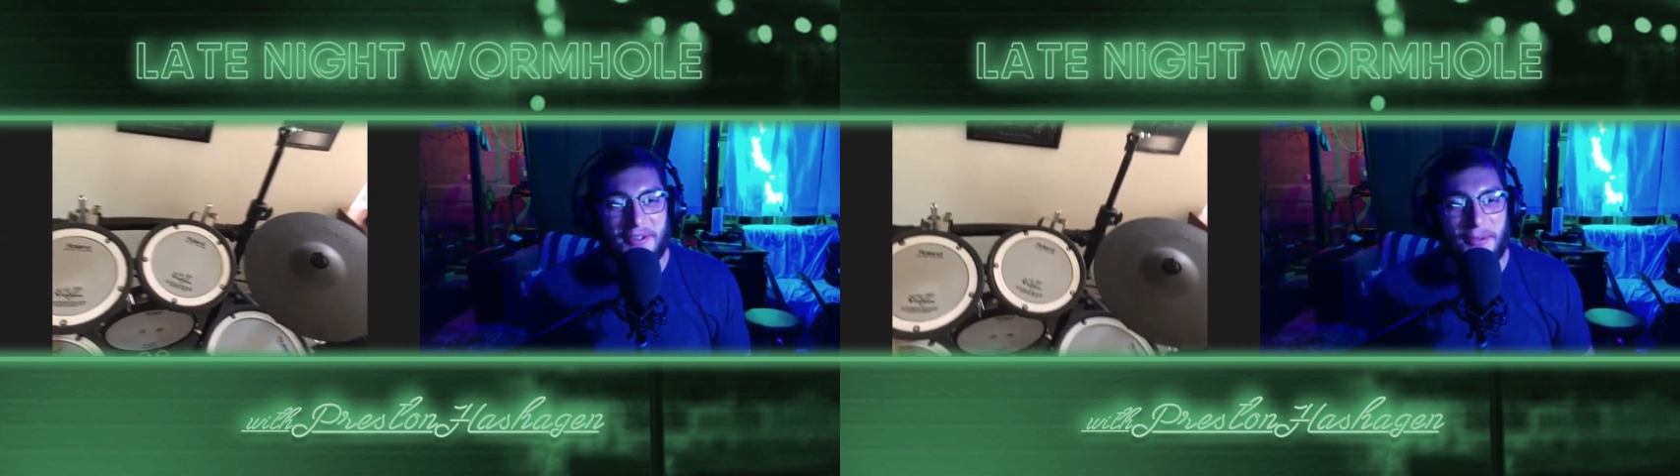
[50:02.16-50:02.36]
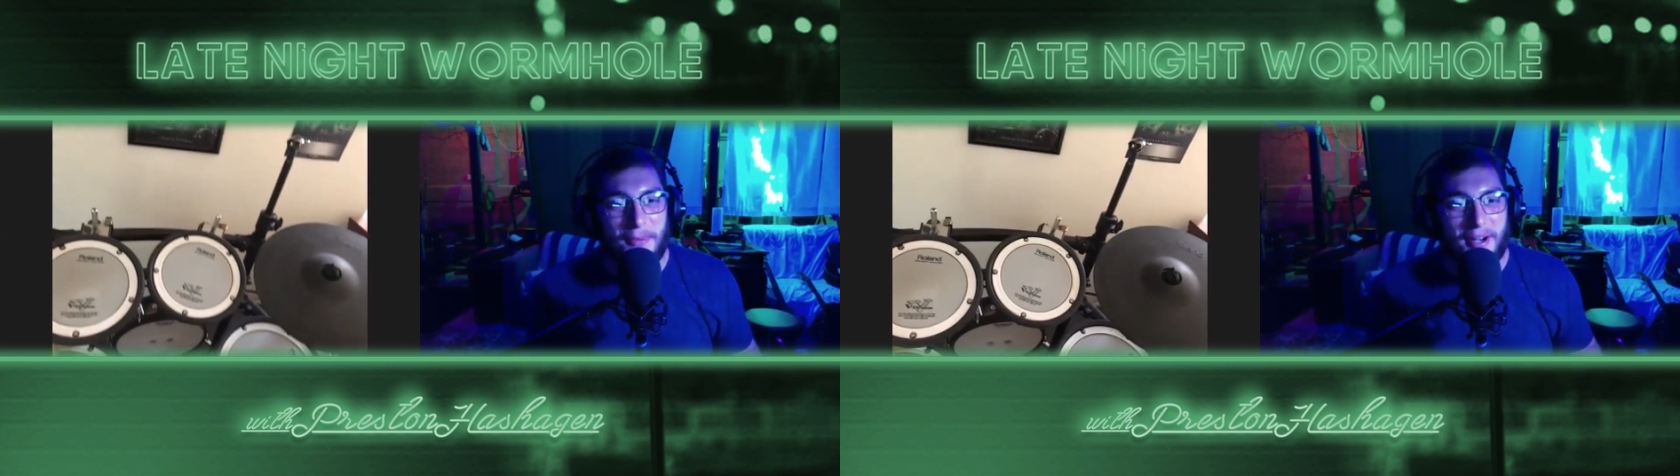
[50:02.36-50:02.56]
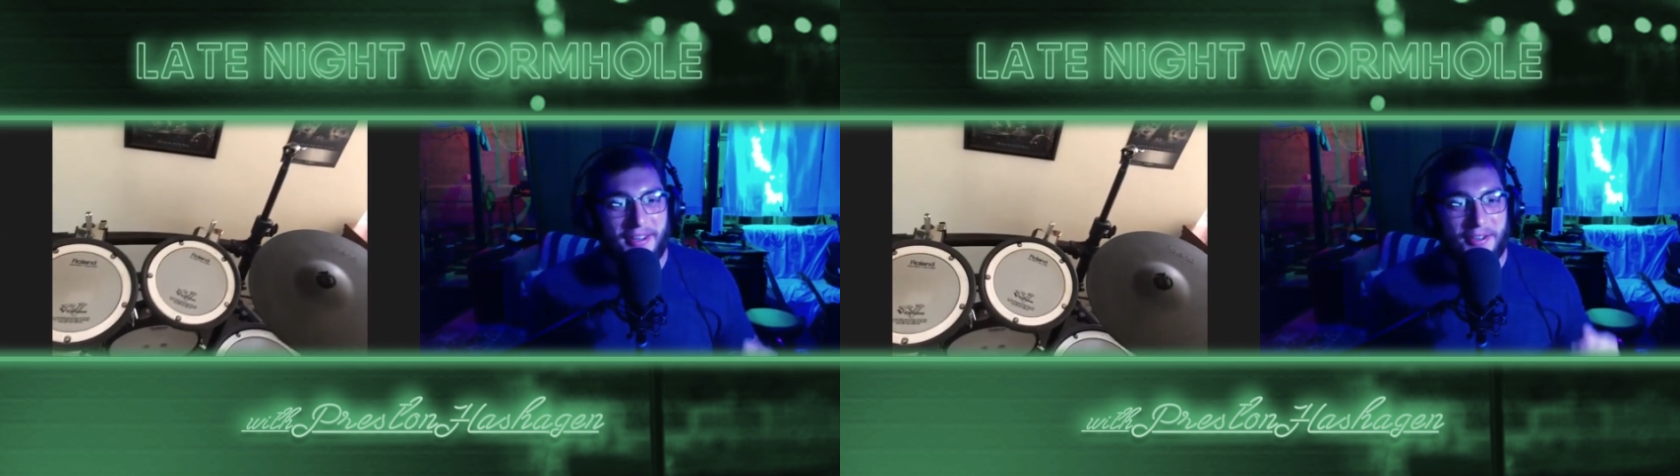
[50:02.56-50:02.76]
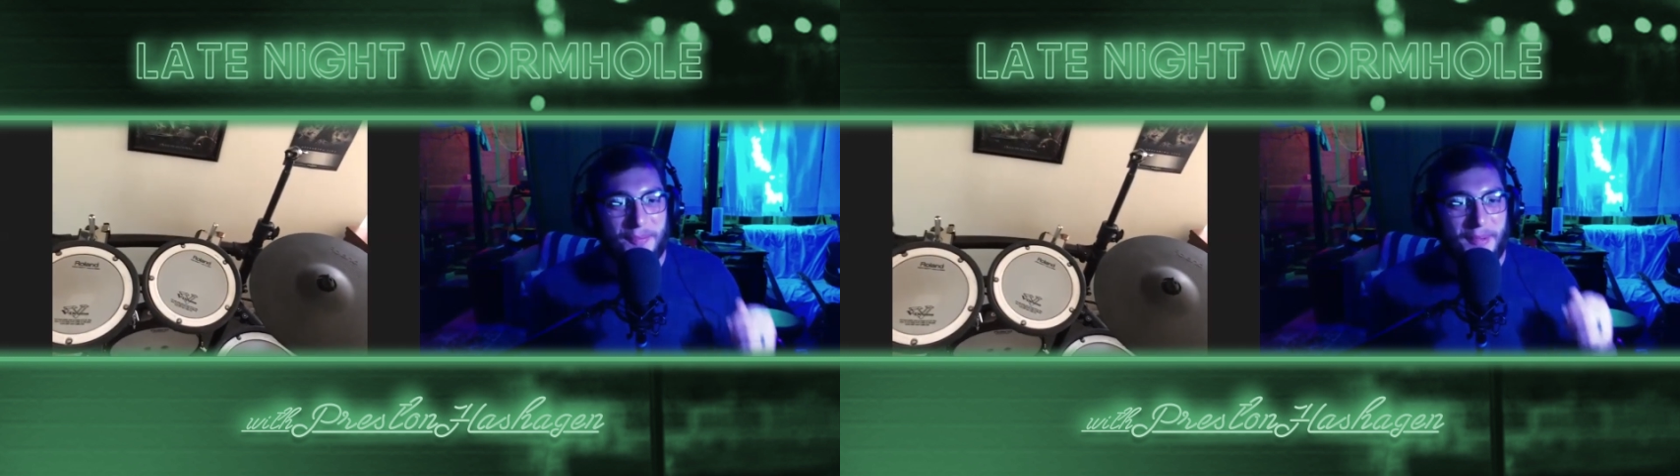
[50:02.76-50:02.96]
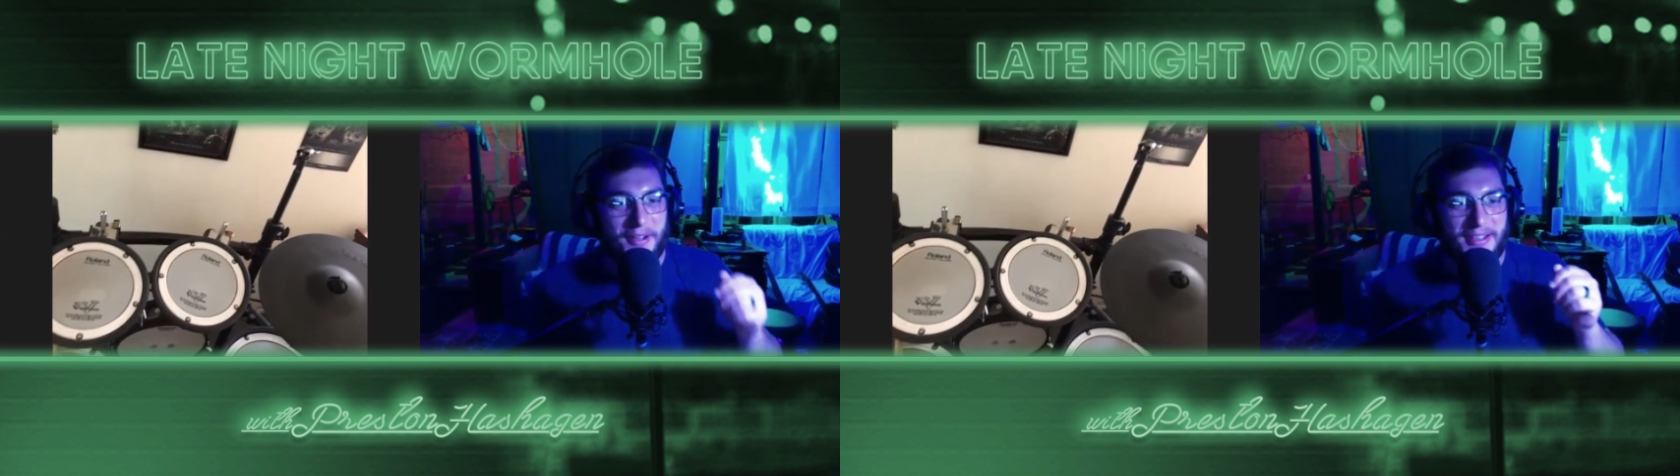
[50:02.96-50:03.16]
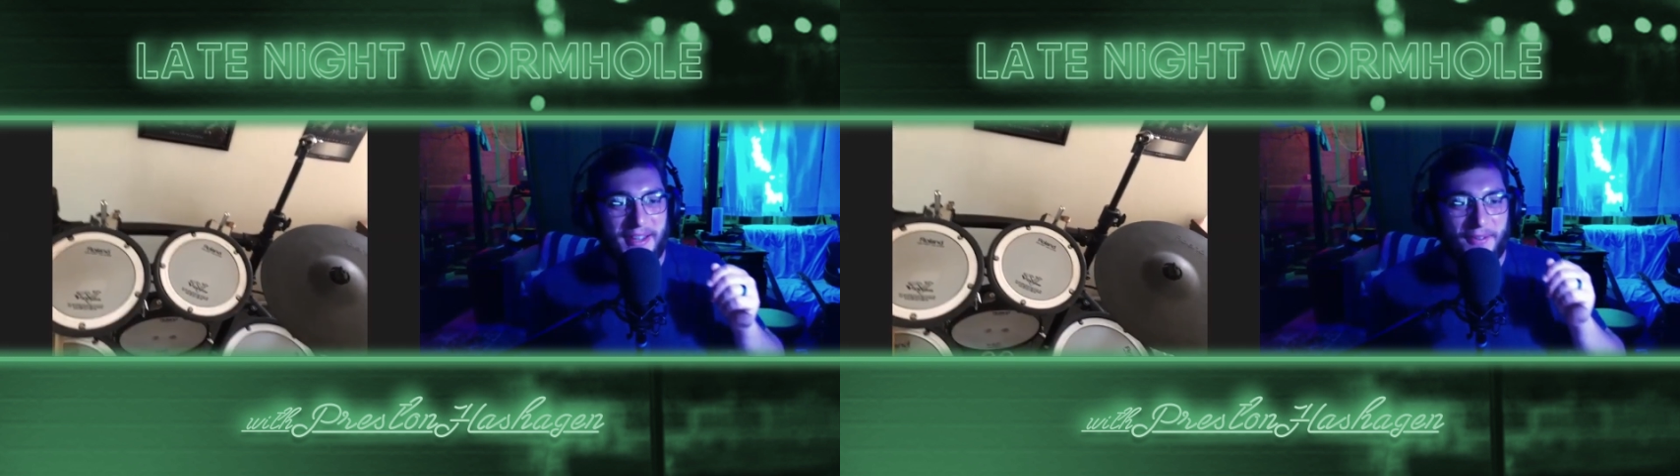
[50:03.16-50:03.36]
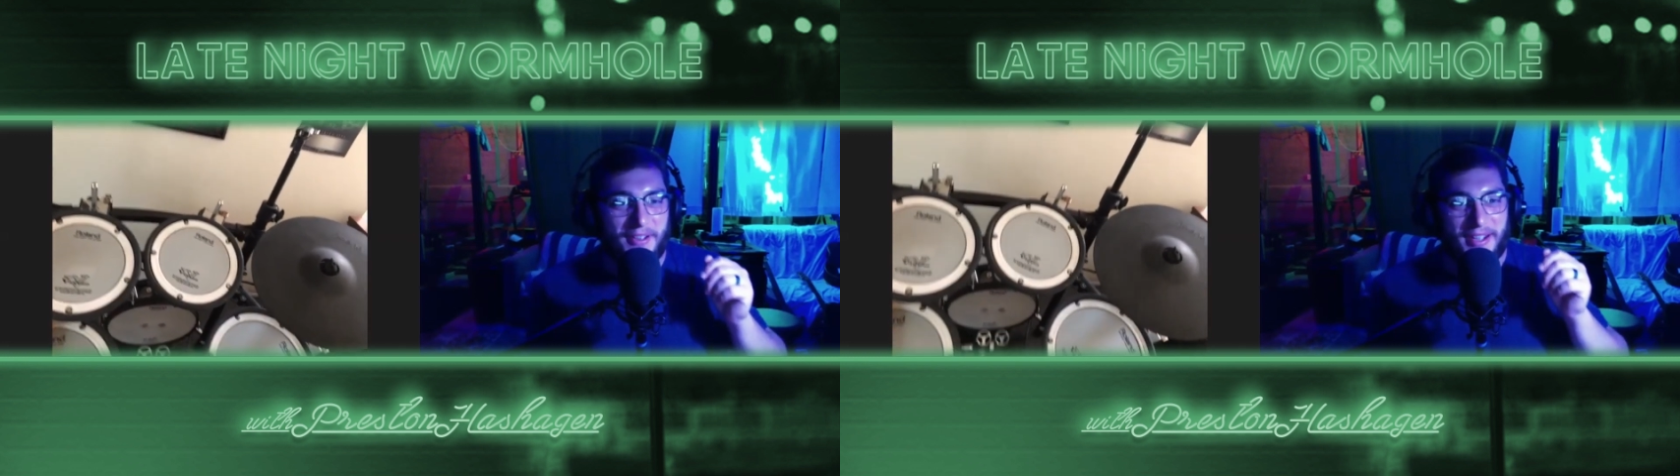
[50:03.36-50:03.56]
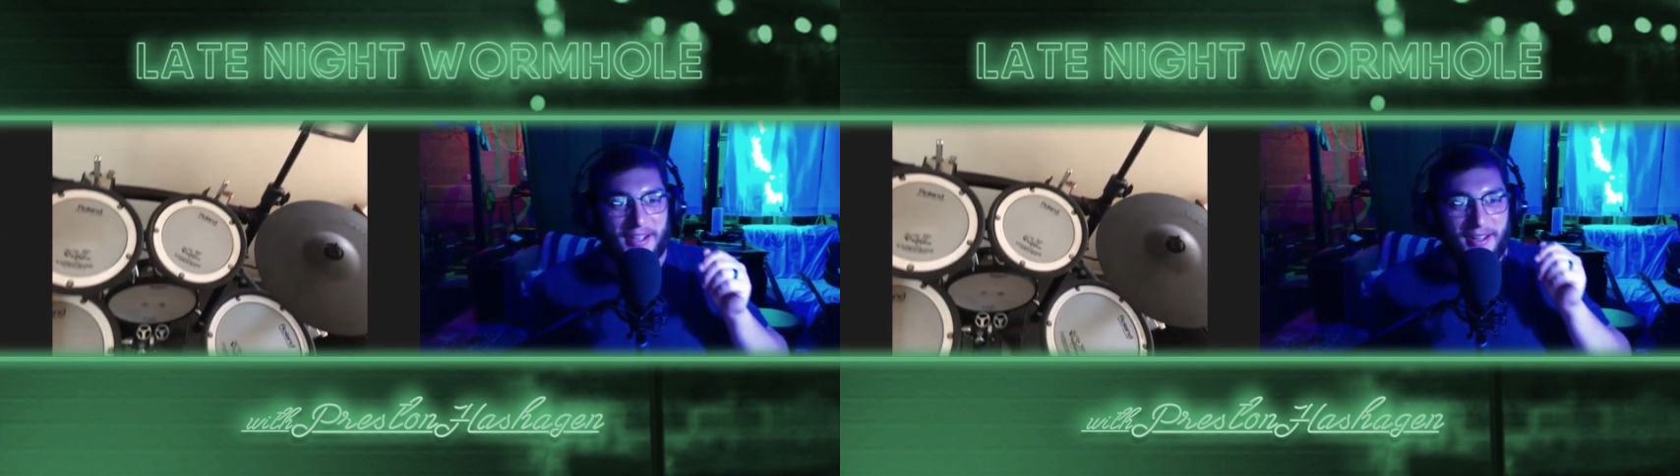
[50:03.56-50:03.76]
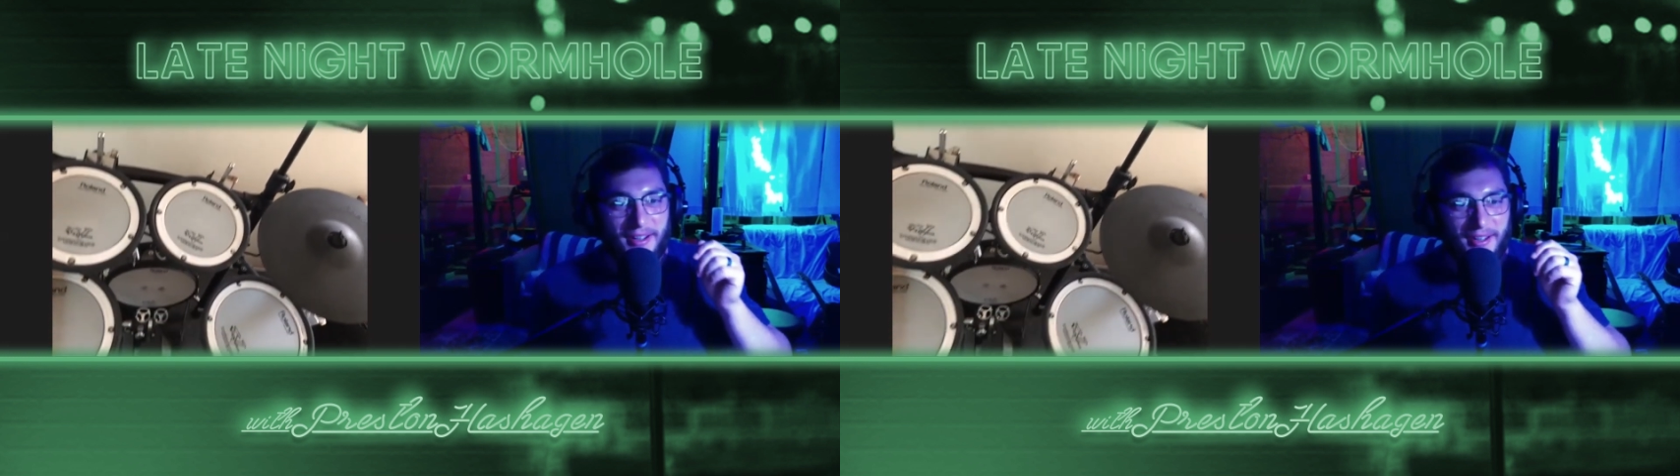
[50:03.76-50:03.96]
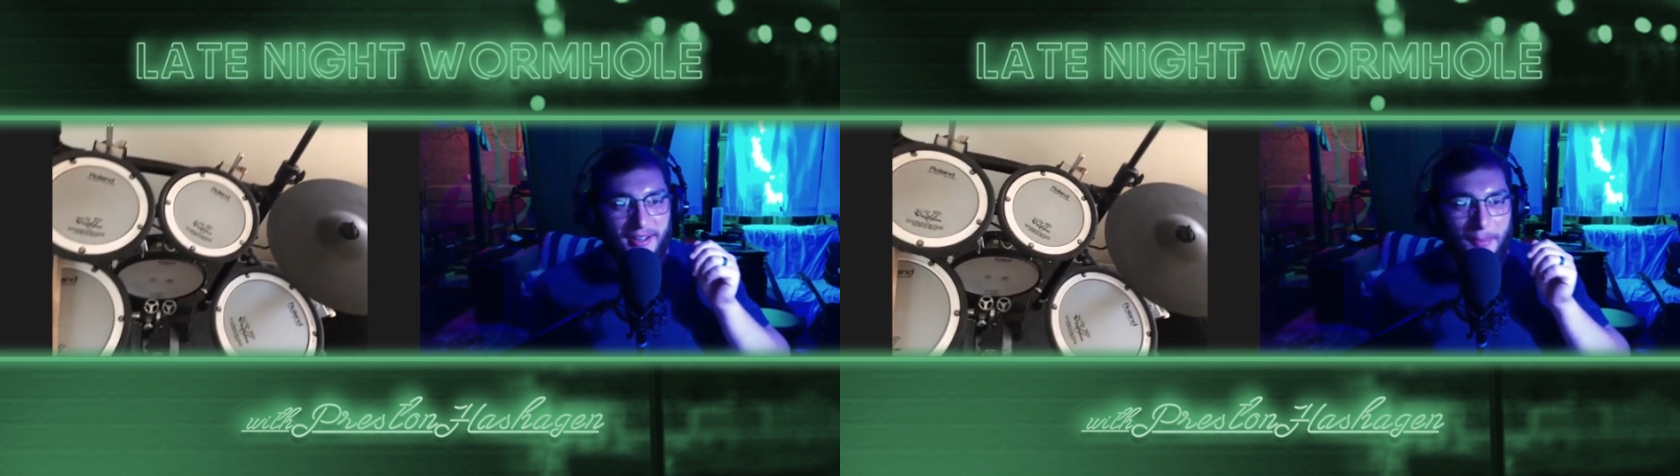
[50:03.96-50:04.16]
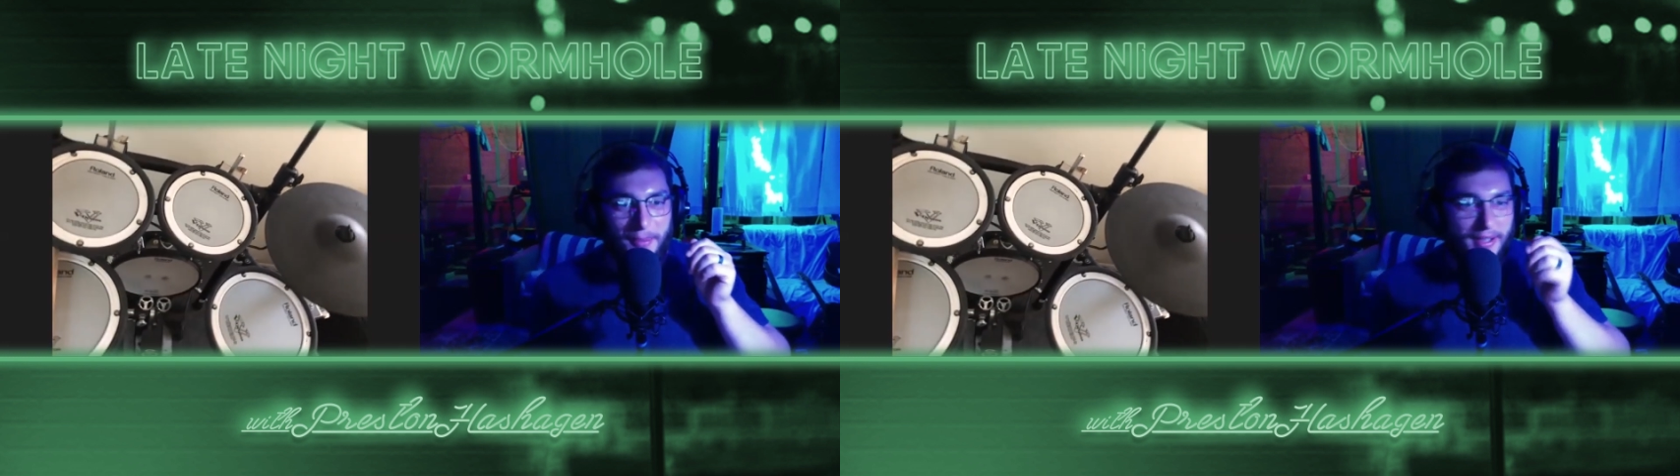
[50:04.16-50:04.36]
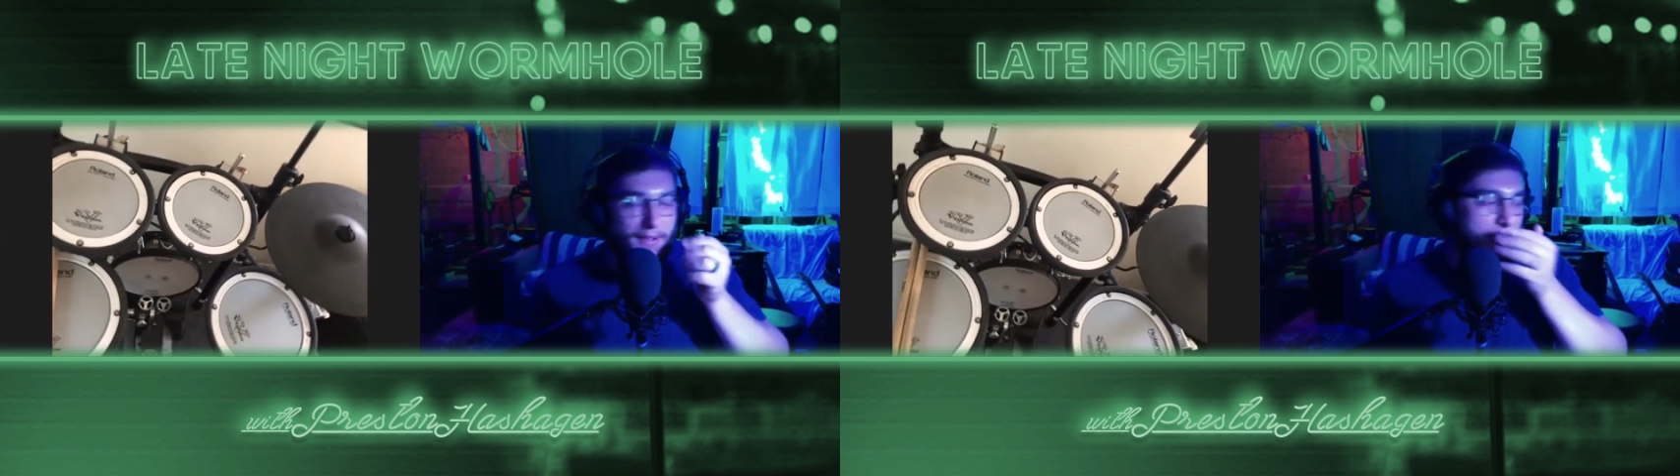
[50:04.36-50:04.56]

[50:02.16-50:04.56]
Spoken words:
so muddy. Their speakers definitely need an update.